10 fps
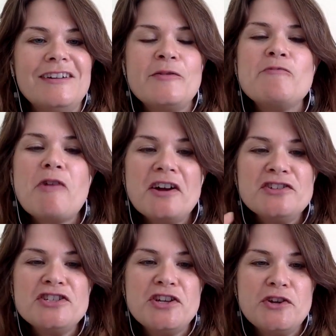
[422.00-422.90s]

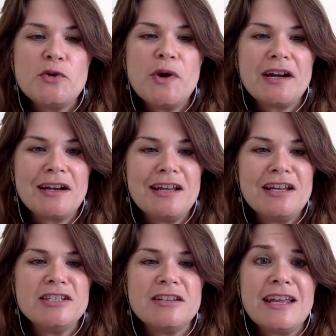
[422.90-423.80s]
rush too
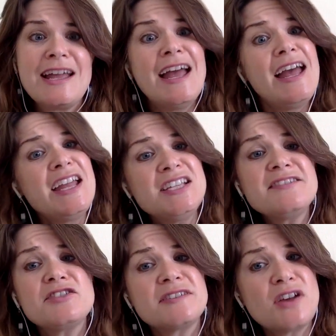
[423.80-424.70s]
quickly to the, hey, just trust